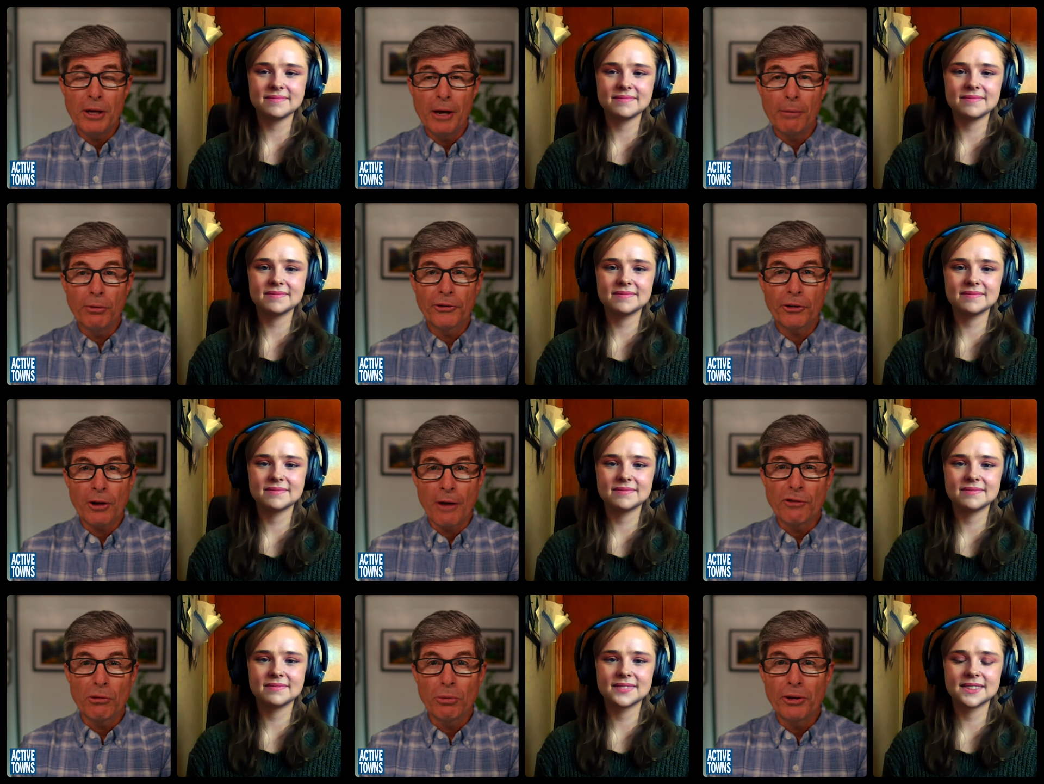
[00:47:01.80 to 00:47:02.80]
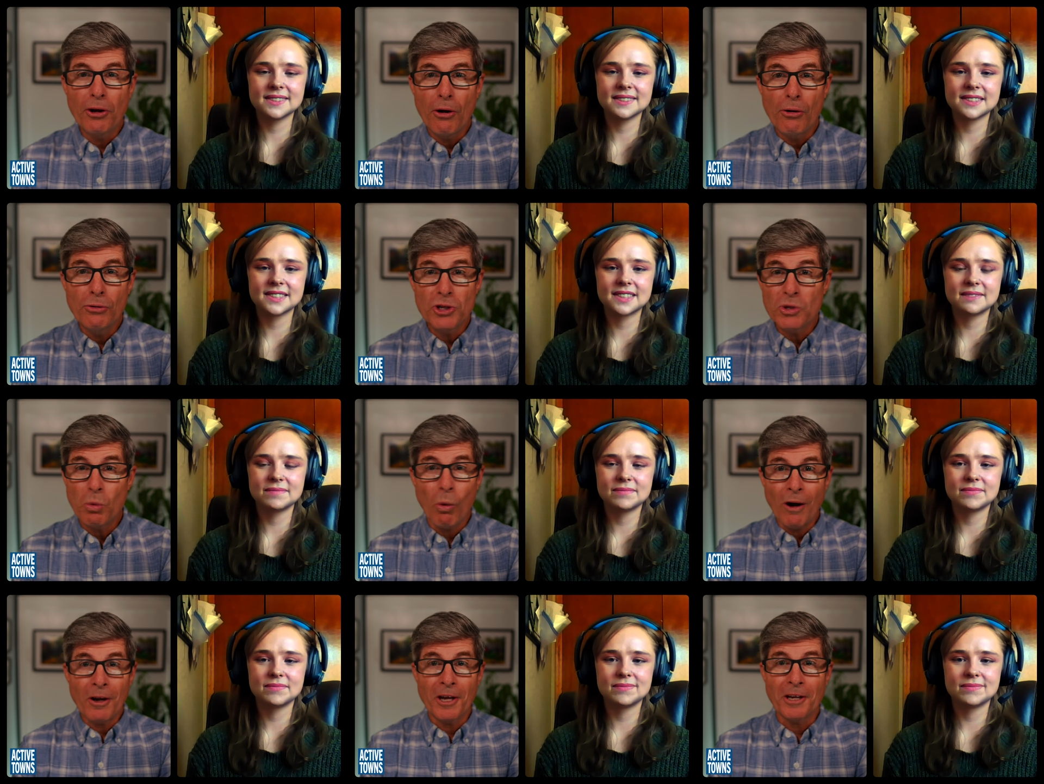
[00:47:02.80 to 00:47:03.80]
Speaker 1: be able to comfortably go just
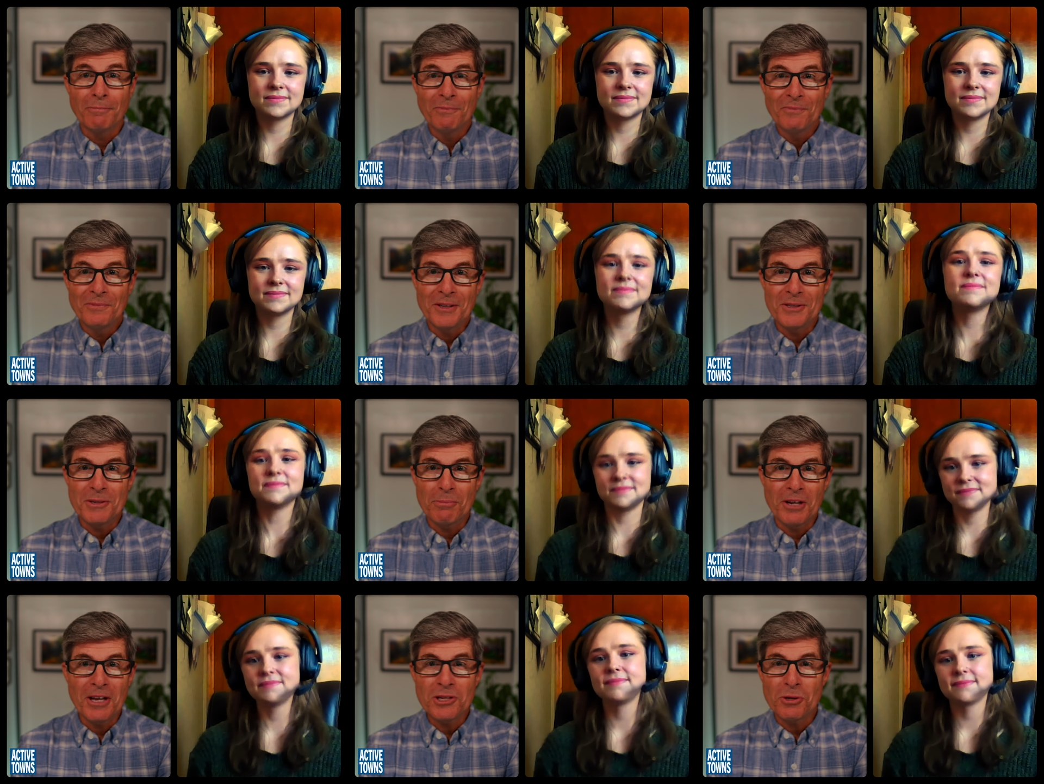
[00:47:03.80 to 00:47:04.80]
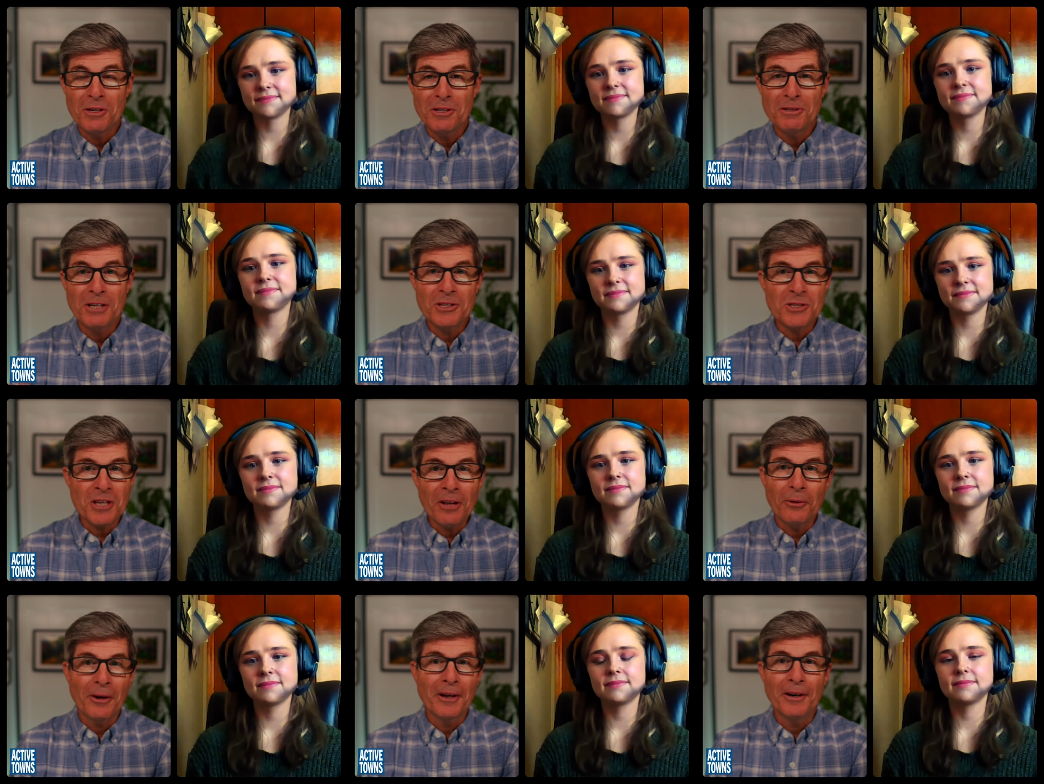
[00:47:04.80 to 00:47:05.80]
walking. It's a pedestrian
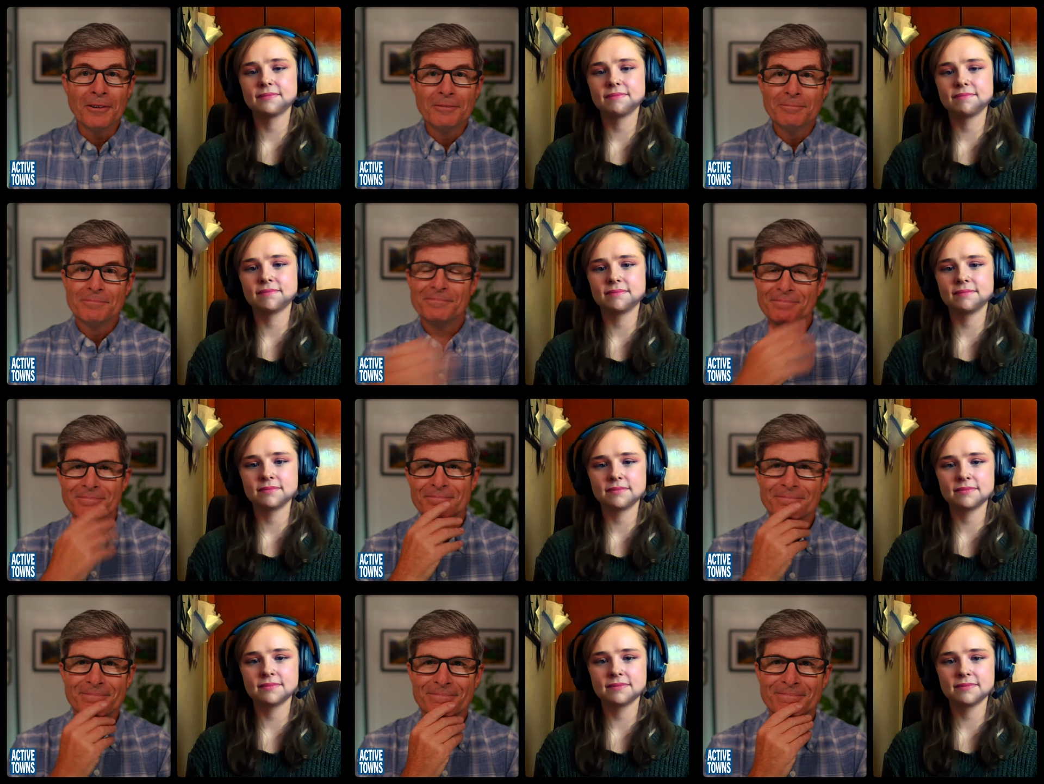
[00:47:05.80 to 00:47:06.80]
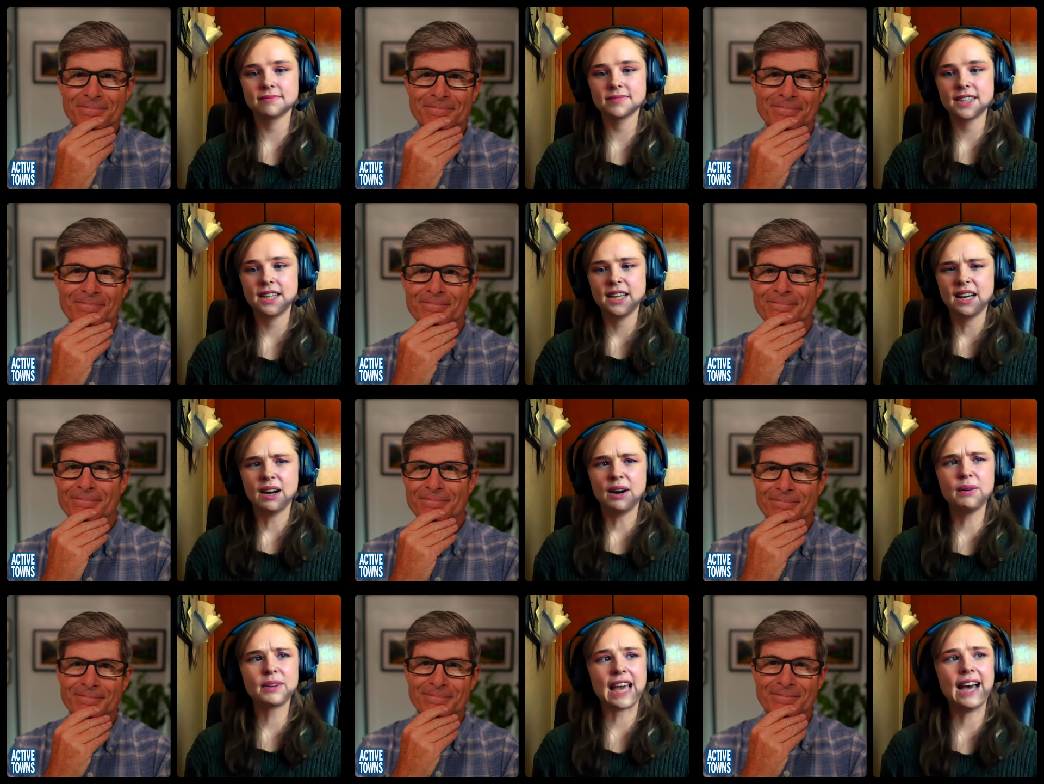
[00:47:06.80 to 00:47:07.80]
accelerator.
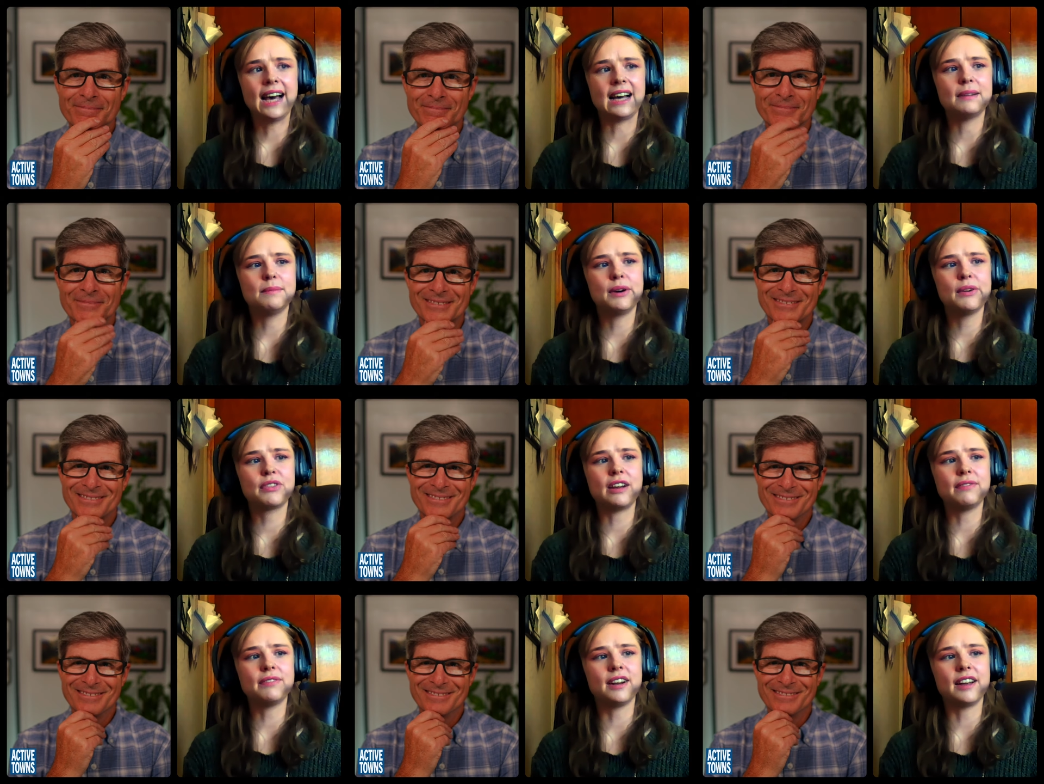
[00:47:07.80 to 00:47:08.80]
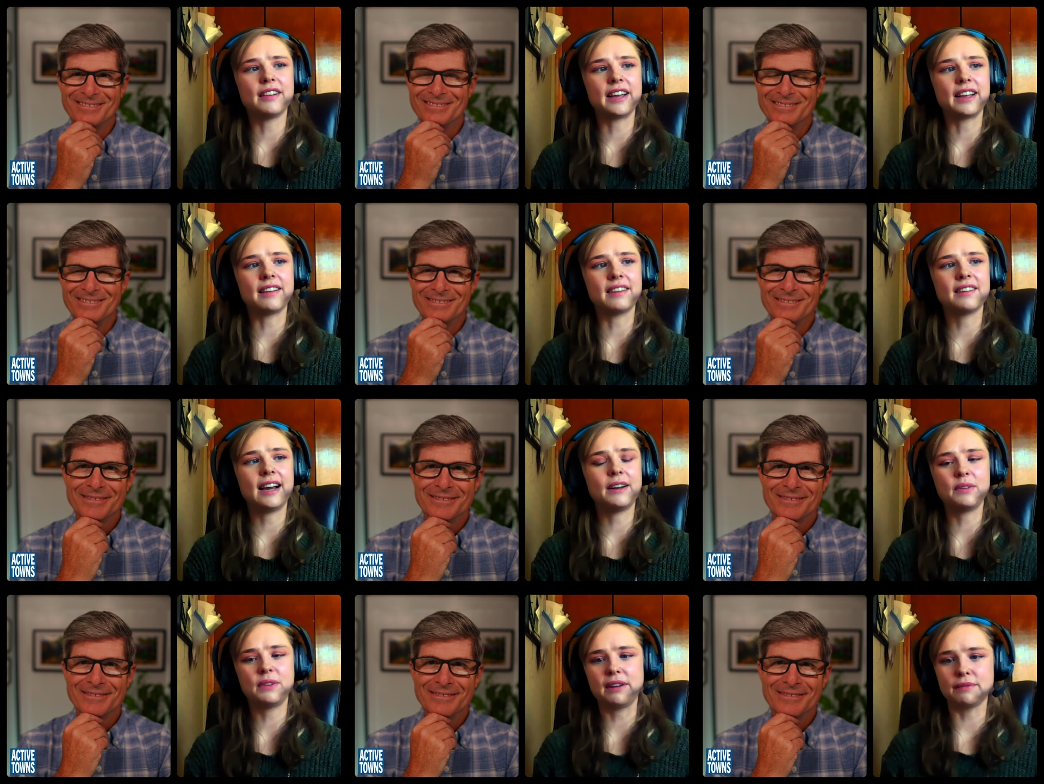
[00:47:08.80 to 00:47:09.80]
Speaker 2: Oh, yeah, most definitely. I
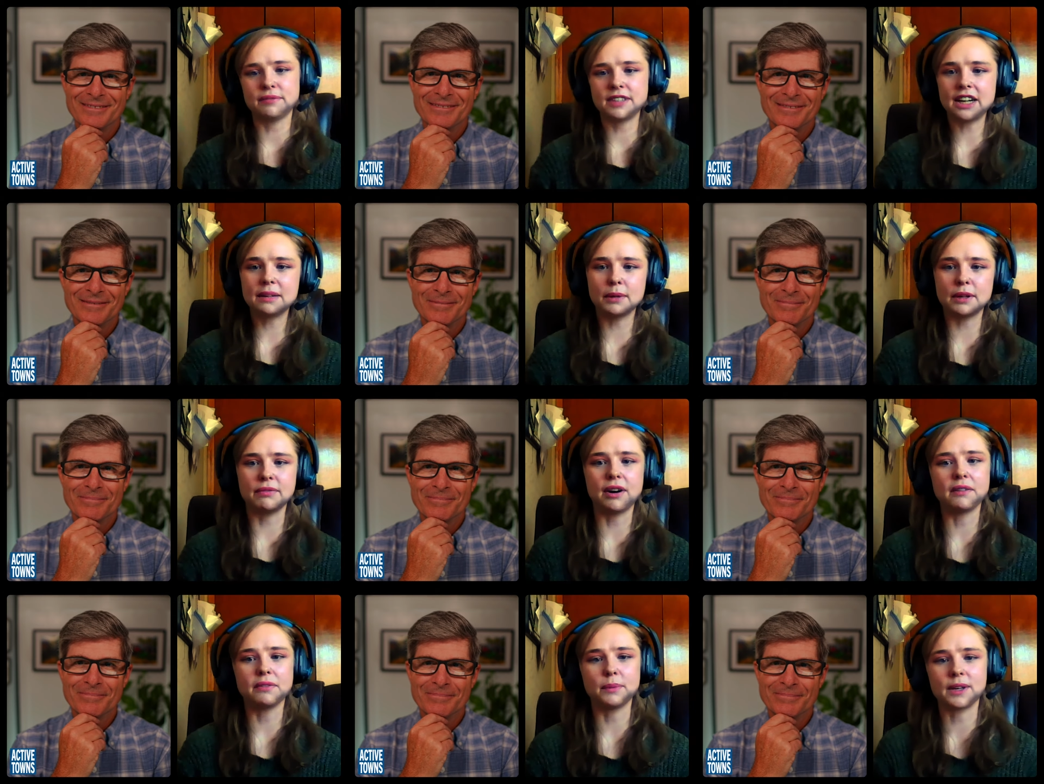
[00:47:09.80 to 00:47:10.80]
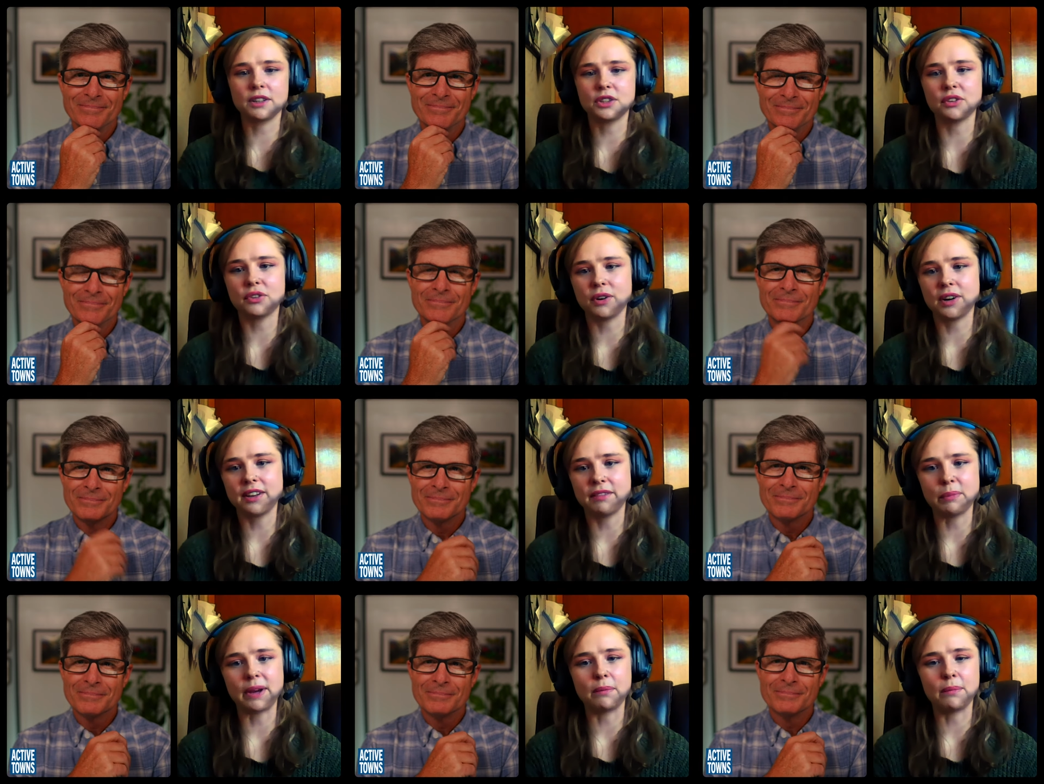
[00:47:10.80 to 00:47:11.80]
don't live terribly far from a grocery store. I
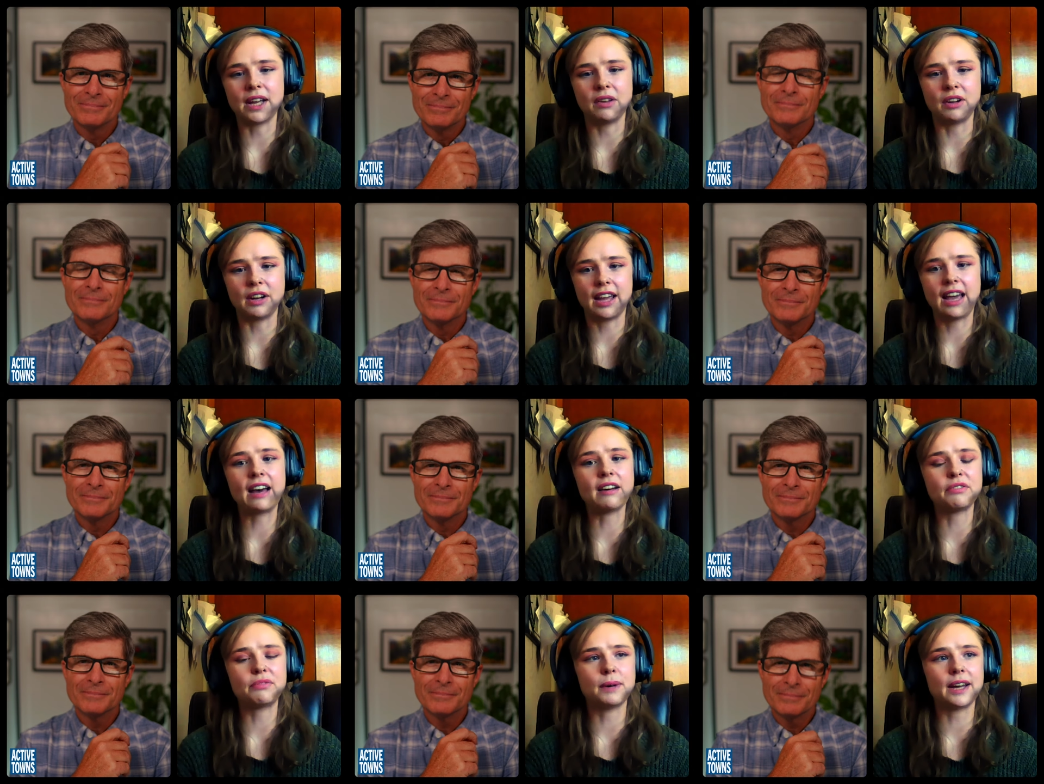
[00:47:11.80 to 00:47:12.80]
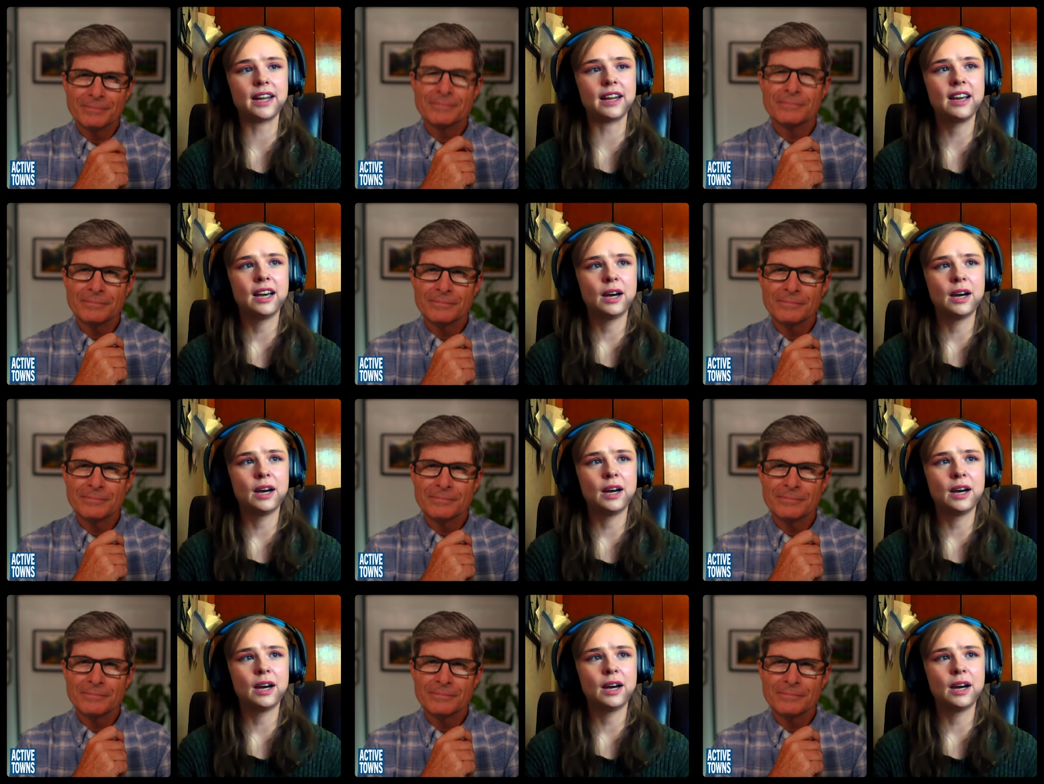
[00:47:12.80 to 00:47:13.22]
live about a mile and a half, but